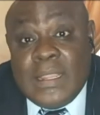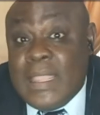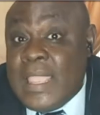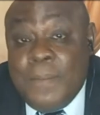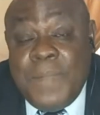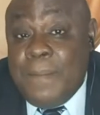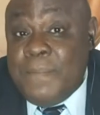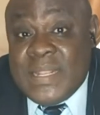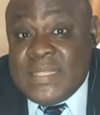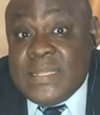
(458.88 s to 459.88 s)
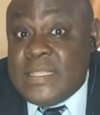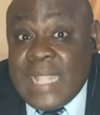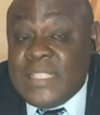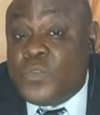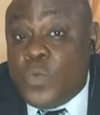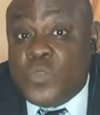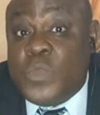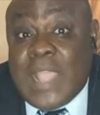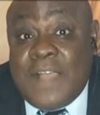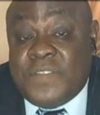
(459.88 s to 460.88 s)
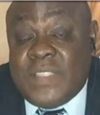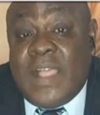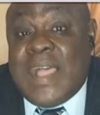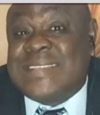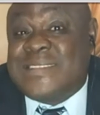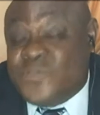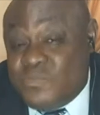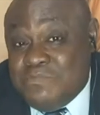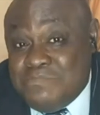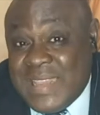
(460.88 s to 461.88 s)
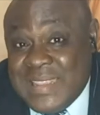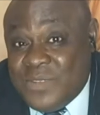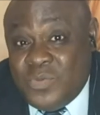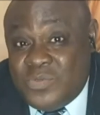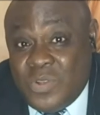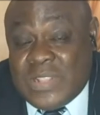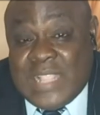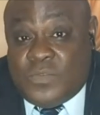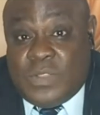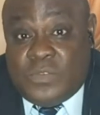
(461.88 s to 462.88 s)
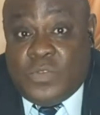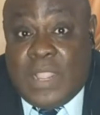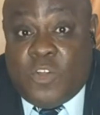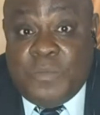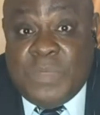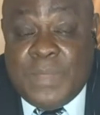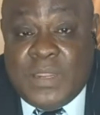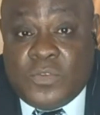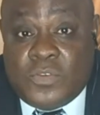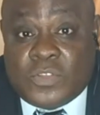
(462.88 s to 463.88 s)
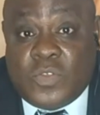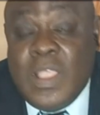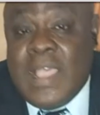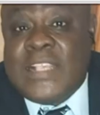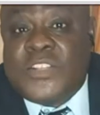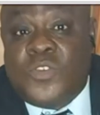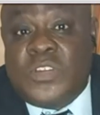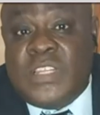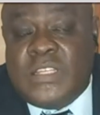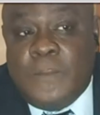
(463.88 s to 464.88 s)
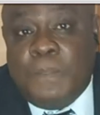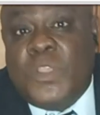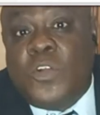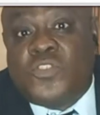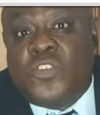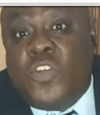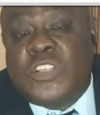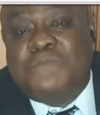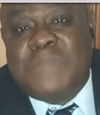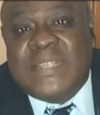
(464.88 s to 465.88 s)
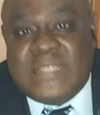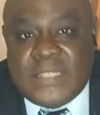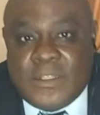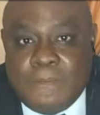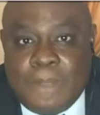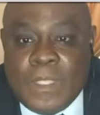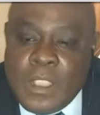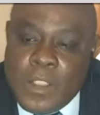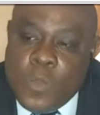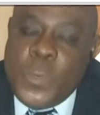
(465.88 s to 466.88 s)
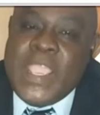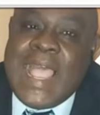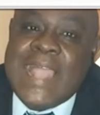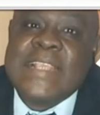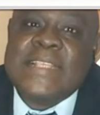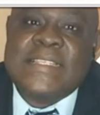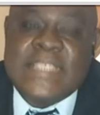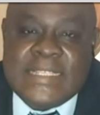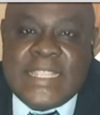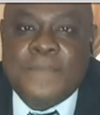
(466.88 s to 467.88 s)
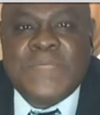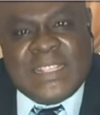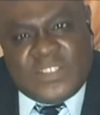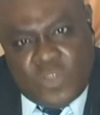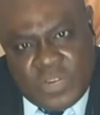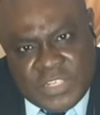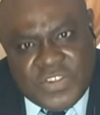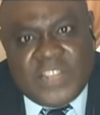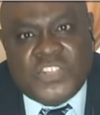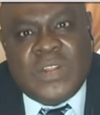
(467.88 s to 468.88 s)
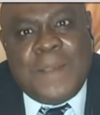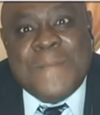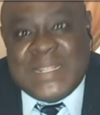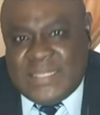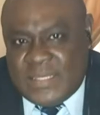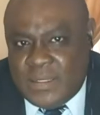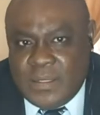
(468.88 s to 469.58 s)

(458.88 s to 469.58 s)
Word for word: herbal medicine is that is what we have now as medical doctor. That is what you can call me a medical doctor. I studied the orthodox medicine. Yeah. We had a system that studied traditional medicine.